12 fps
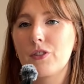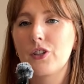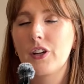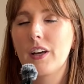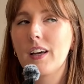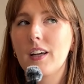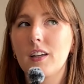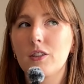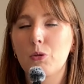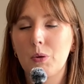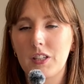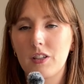for doing
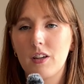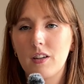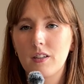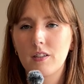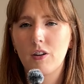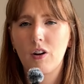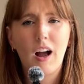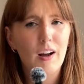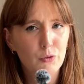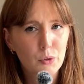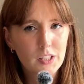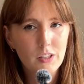twisted or
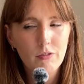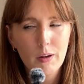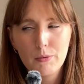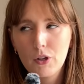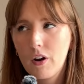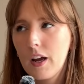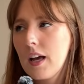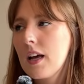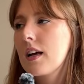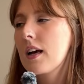half twisted rib, sorry.